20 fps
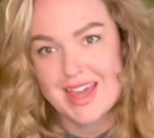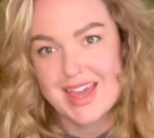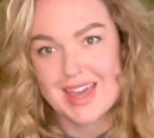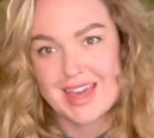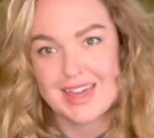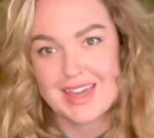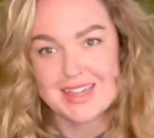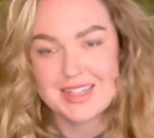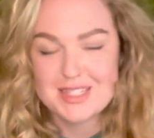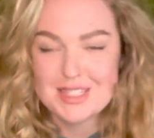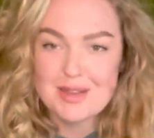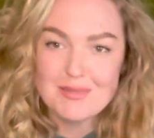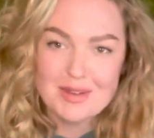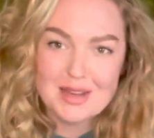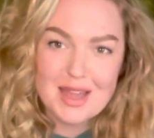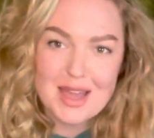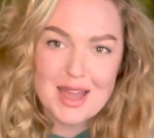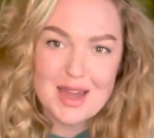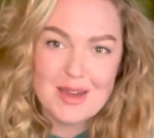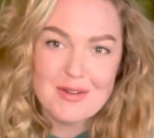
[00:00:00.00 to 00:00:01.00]
Hey
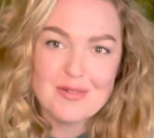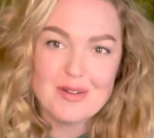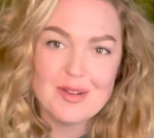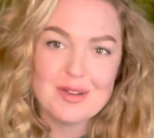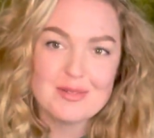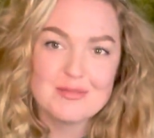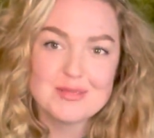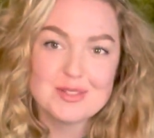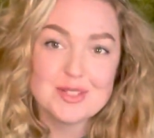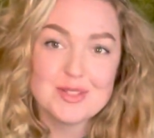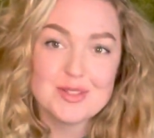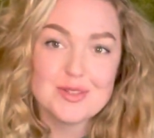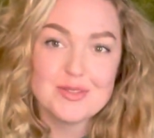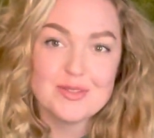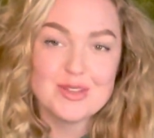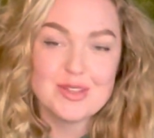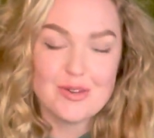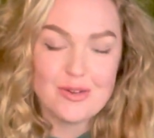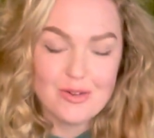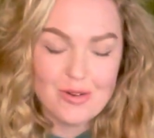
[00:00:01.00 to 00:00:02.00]
Gemini, welcome to
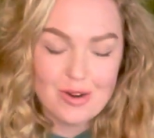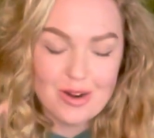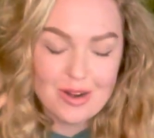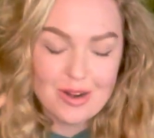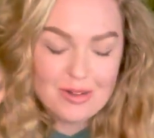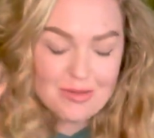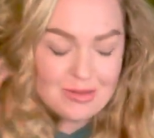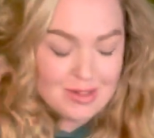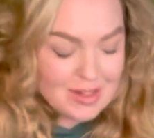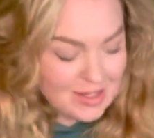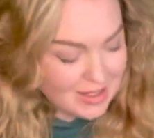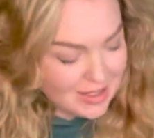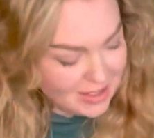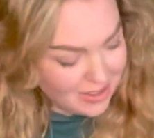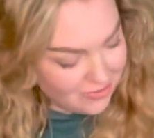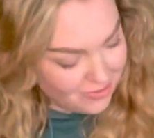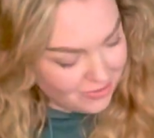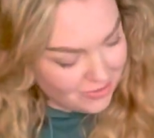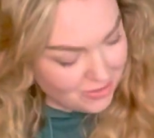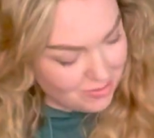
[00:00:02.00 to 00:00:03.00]
your
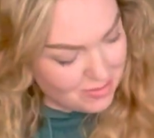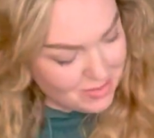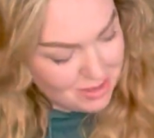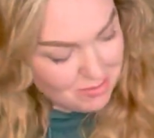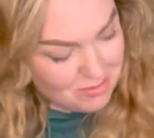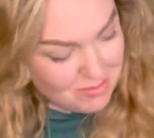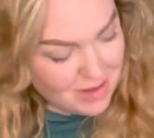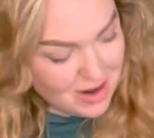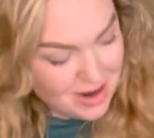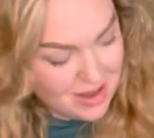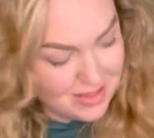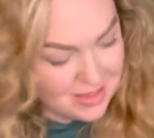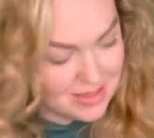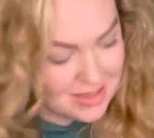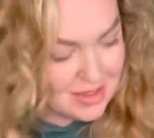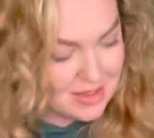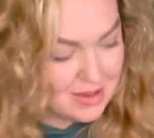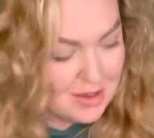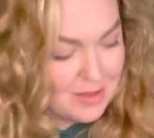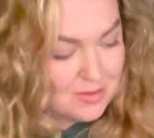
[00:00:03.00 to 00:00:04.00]
reading for mid-month
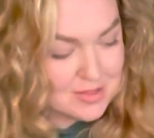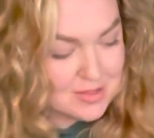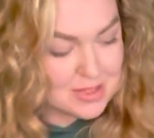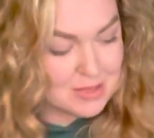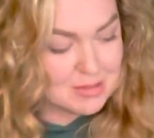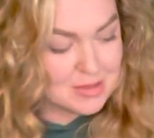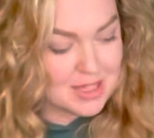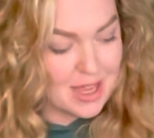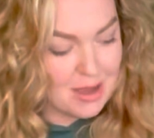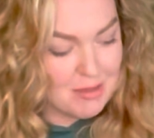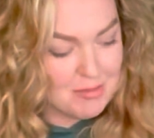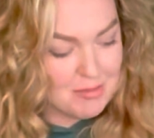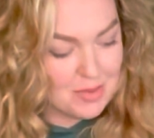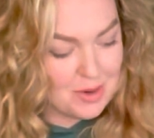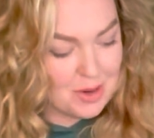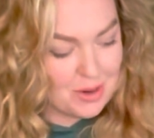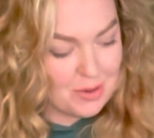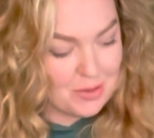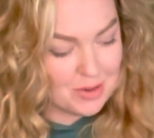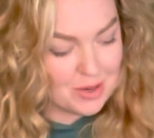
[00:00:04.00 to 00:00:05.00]
of
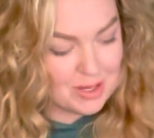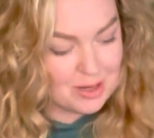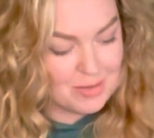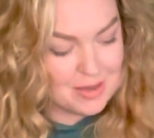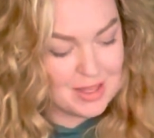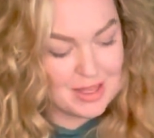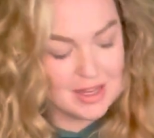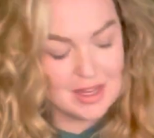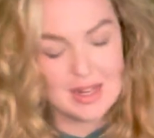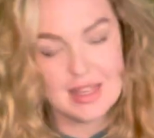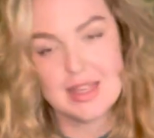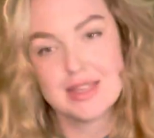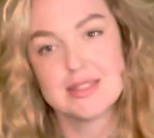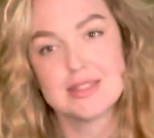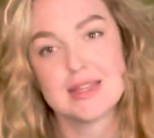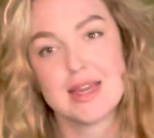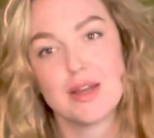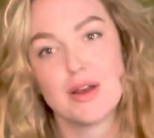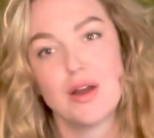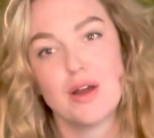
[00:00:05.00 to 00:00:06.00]
September. We're going to be getting
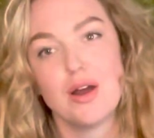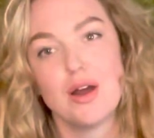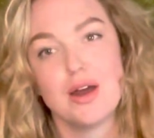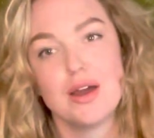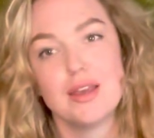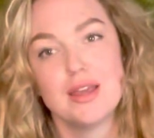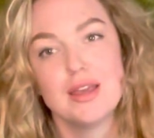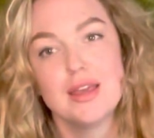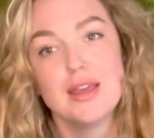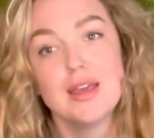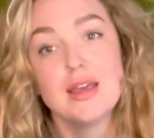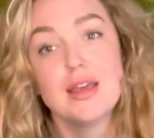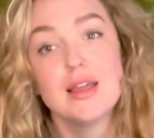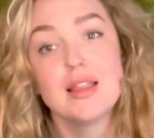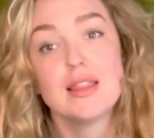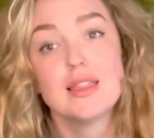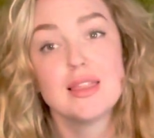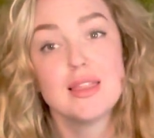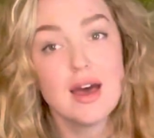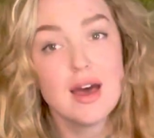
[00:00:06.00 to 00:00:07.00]
insight on
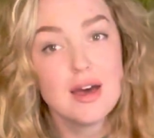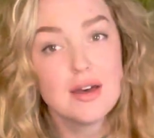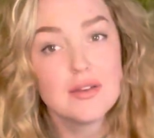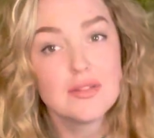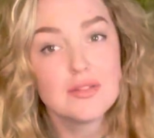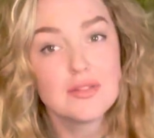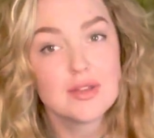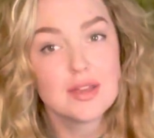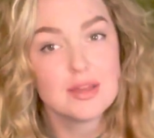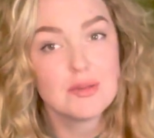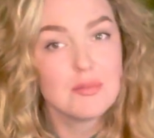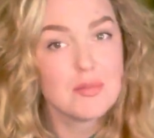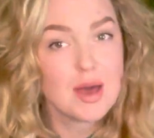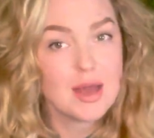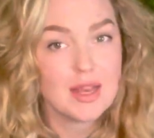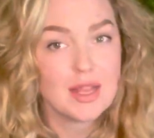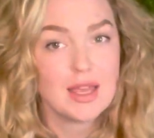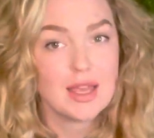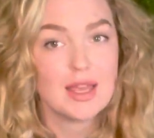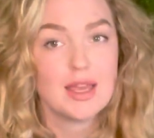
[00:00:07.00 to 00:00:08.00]
love and
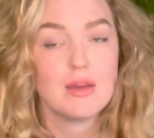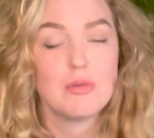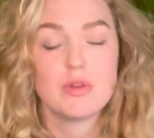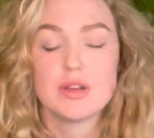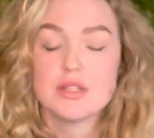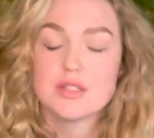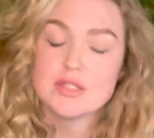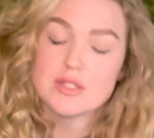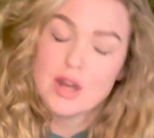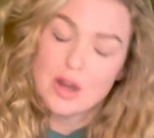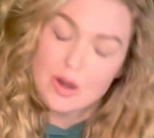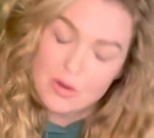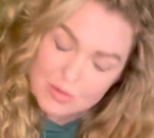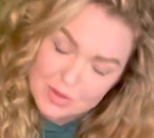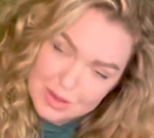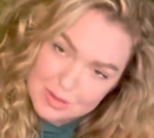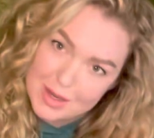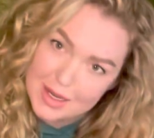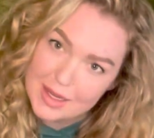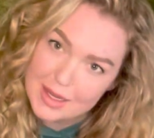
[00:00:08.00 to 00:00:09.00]
money. We're going to start with
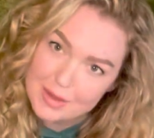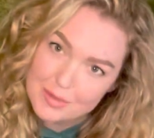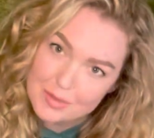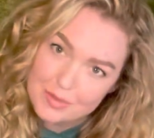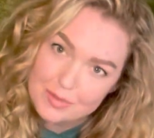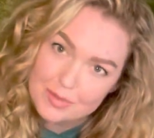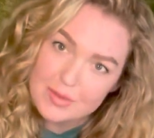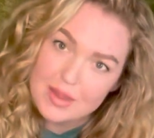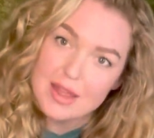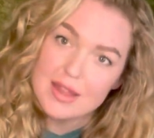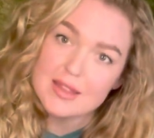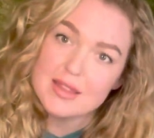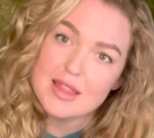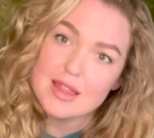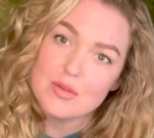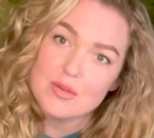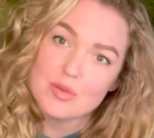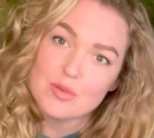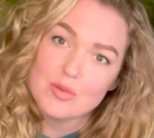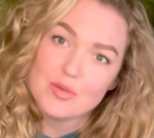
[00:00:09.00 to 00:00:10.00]
money and then
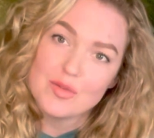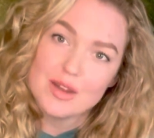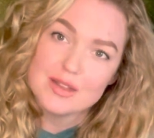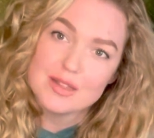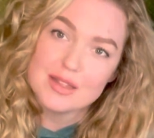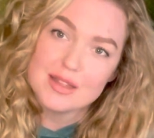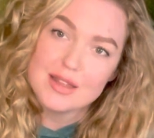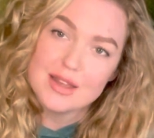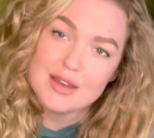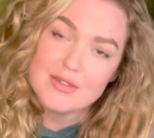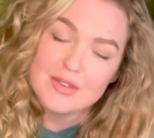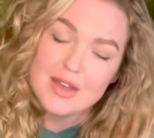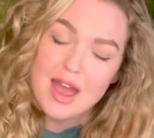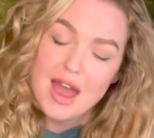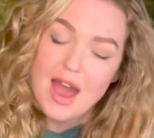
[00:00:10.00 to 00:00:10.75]
we'll move on to love.